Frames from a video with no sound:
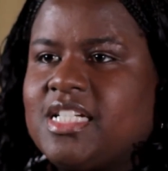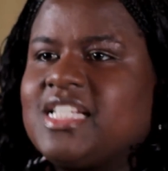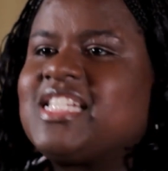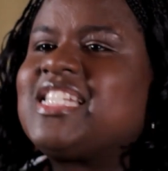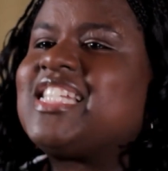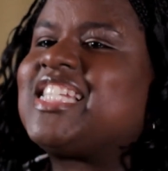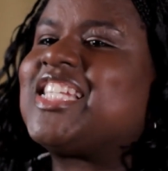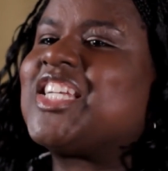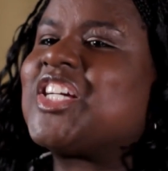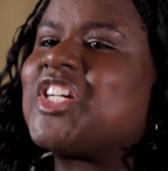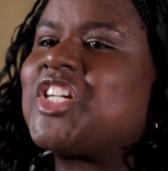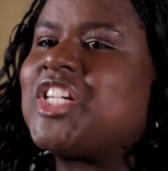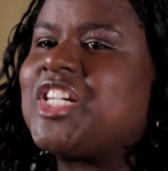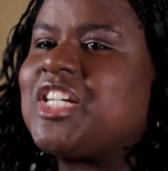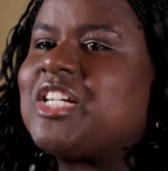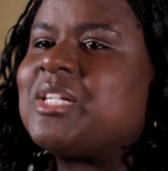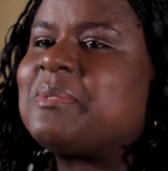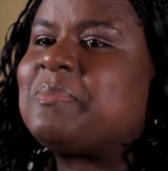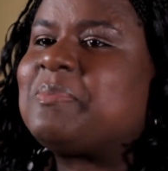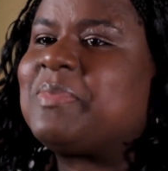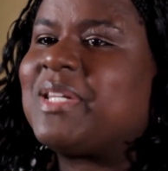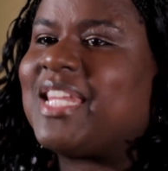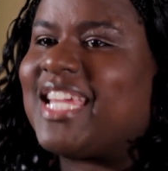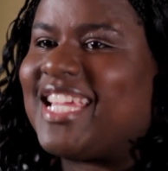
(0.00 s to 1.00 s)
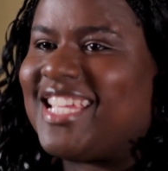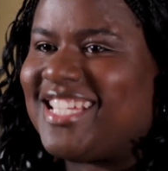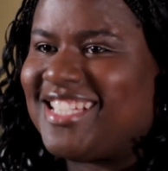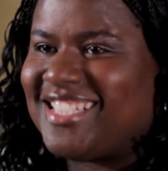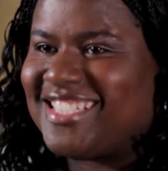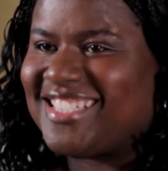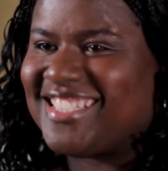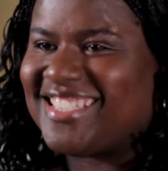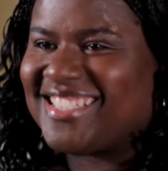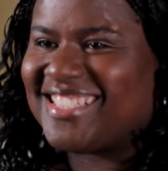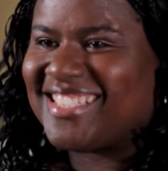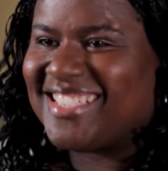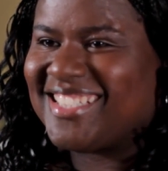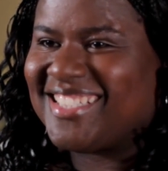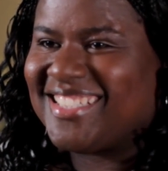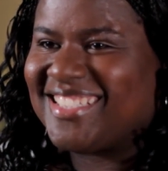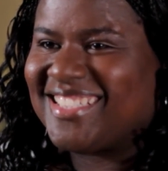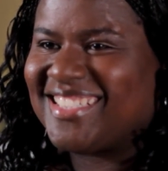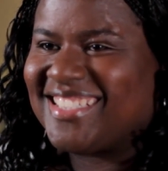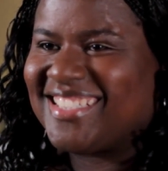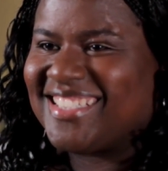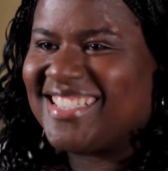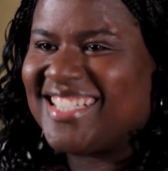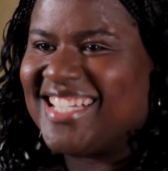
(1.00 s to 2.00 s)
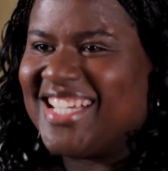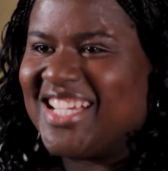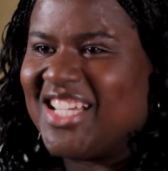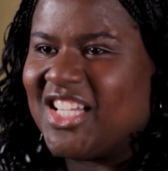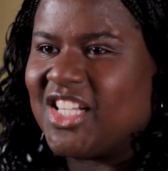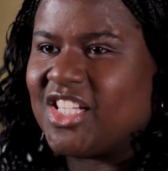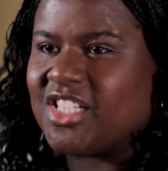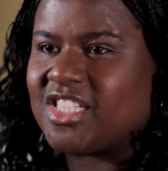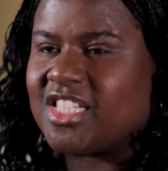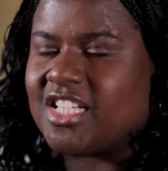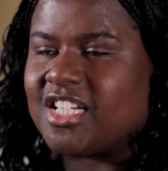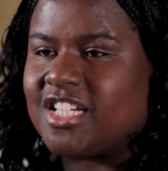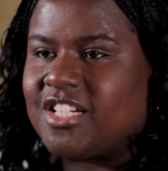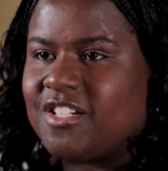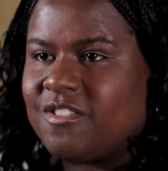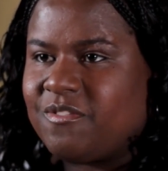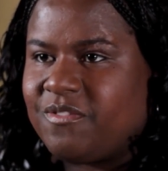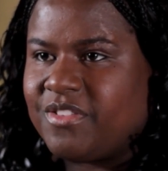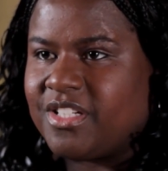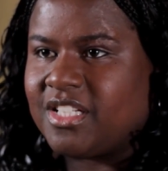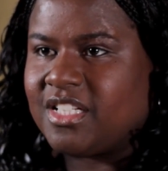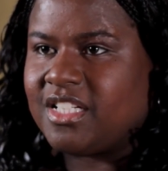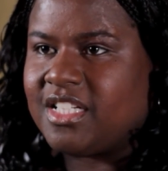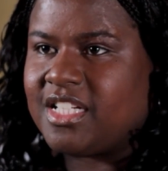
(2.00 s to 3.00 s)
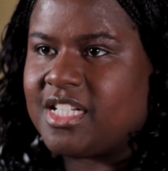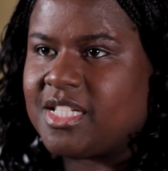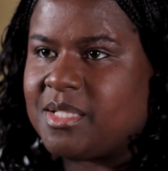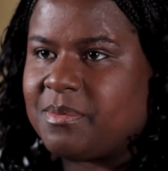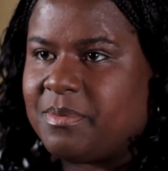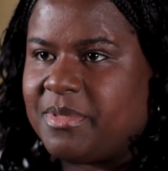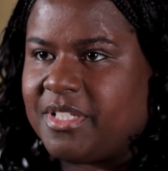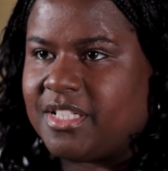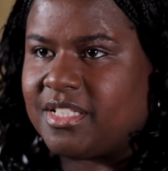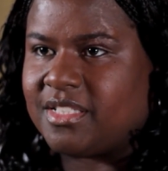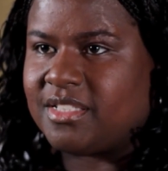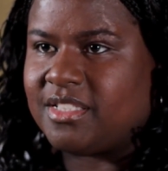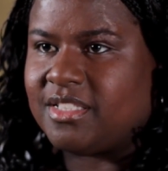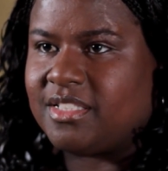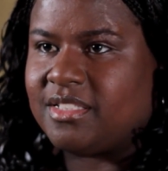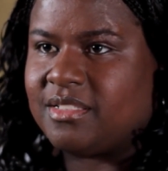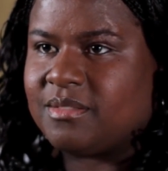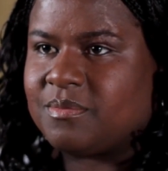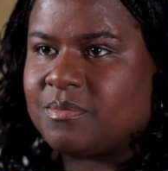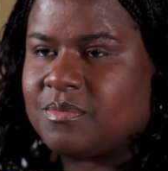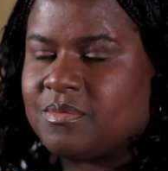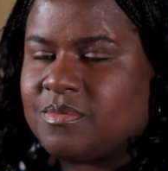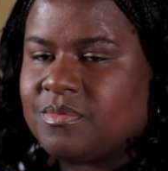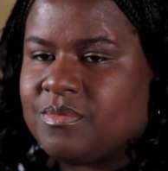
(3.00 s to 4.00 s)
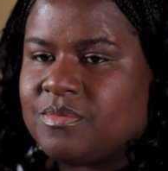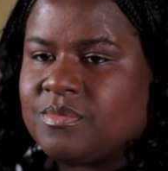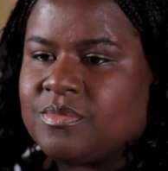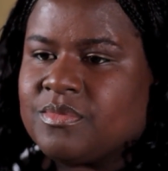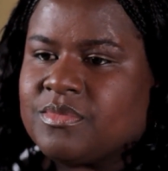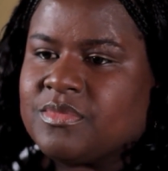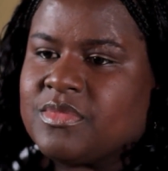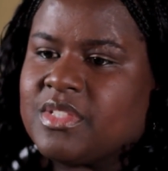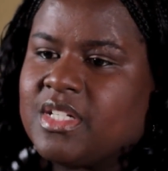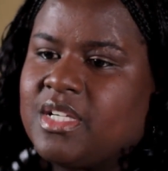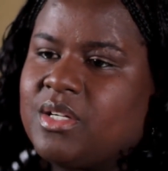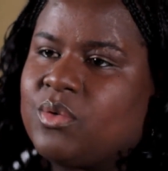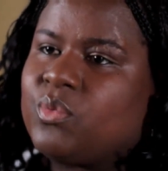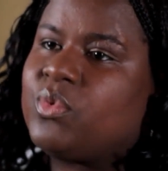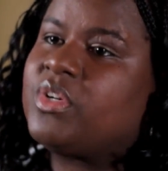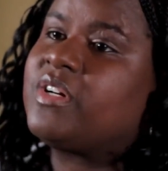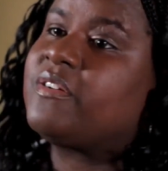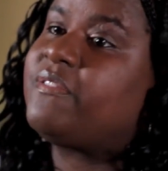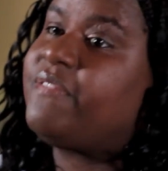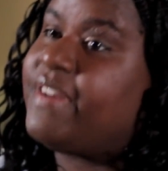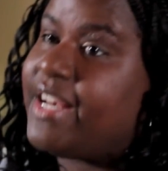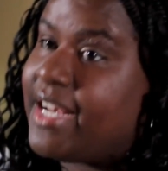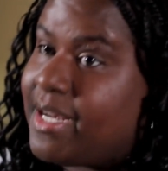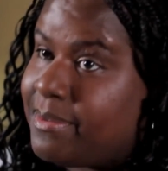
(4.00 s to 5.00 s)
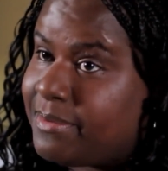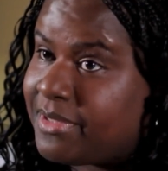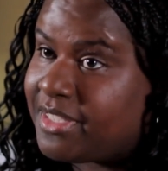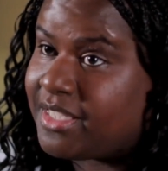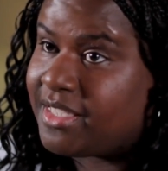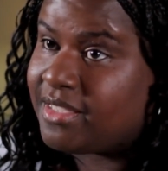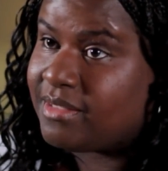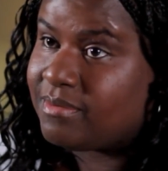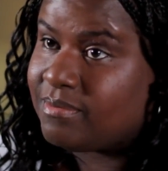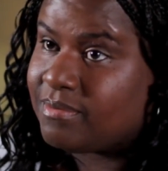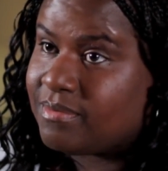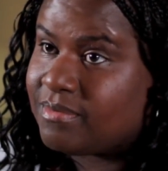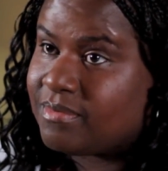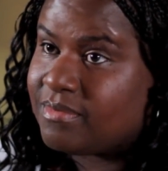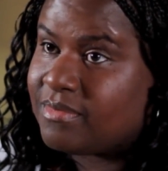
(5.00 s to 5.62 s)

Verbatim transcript: This is a good place. It's a good feeling in the building. We're a family.